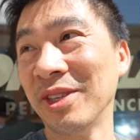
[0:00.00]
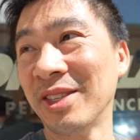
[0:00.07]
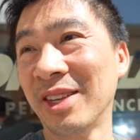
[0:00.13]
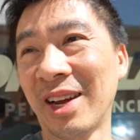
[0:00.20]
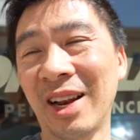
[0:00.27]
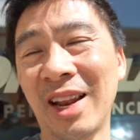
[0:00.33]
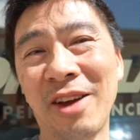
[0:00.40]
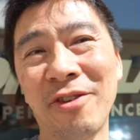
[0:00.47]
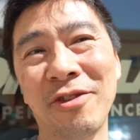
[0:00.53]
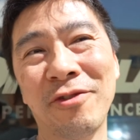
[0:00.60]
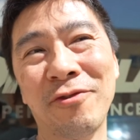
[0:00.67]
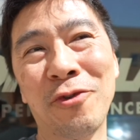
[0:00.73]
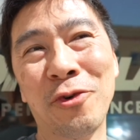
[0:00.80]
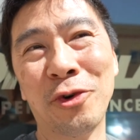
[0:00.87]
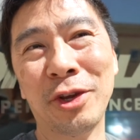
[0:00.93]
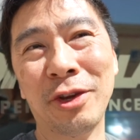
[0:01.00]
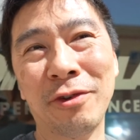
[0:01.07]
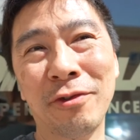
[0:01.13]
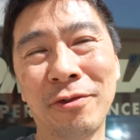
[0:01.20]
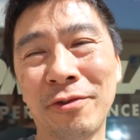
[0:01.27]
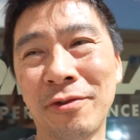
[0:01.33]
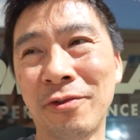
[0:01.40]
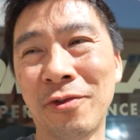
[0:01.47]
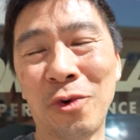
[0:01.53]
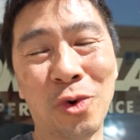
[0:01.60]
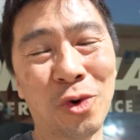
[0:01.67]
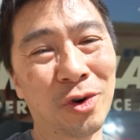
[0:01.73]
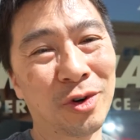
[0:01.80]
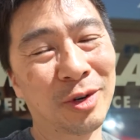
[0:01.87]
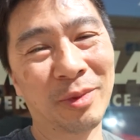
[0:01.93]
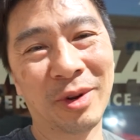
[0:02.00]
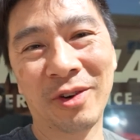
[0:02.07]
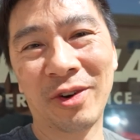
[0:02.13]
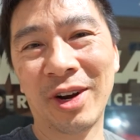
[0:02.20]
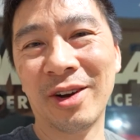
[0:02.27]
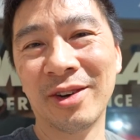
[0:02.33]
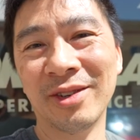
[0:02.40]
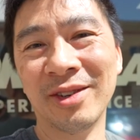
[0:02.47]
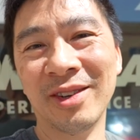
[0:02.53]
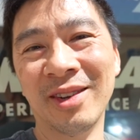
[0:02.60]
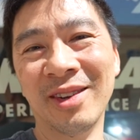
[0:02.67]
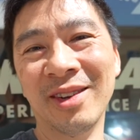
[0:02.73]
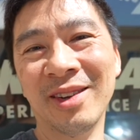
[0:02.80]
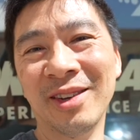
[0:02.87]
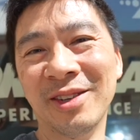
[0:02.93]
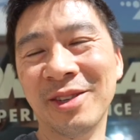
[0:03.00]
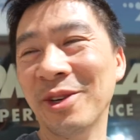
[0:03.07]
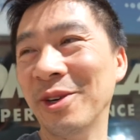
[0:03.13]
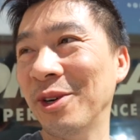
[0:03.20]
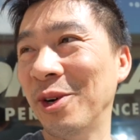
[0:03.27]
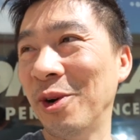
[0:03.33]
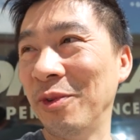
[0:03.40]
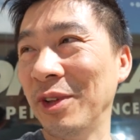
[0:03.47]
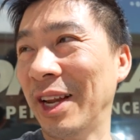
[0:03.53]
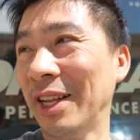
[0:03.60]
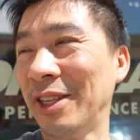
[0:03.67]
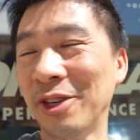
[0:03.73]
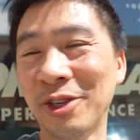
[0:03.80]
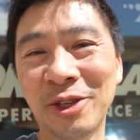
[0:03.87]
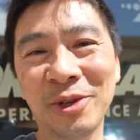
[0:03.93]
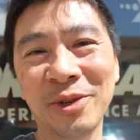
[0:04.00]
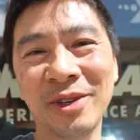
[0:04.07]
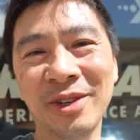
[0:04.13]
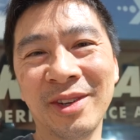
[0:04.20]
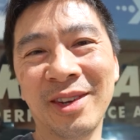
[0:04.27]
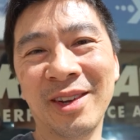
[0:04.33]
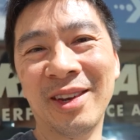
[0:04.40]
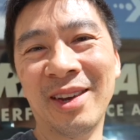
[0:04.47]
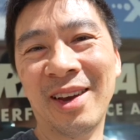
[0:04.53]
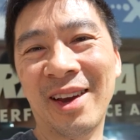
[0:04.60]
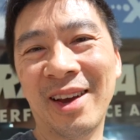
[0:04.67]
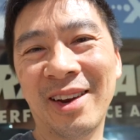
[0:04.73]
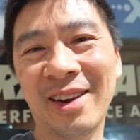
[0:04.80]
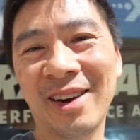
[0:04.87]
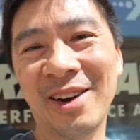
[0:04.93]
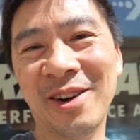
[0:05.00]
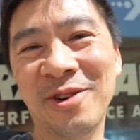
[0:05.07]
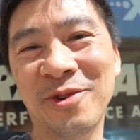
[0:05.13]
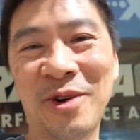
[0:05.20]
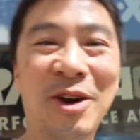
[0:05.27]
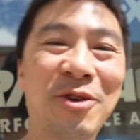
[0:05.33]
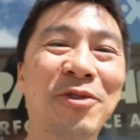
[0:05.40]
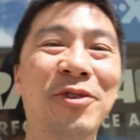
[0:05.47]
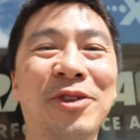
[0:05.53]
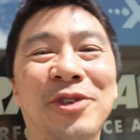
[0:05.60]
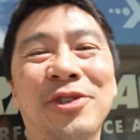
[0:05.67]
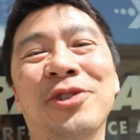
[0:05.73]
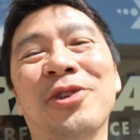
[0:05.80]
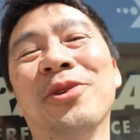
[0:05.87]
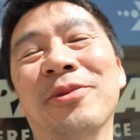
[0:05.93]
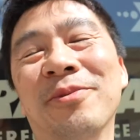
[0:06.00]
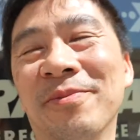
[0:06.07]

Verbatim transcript: It's like eleven forty-four or something right now. So hopefully he gets here soon, and uh, we'll head over to the show.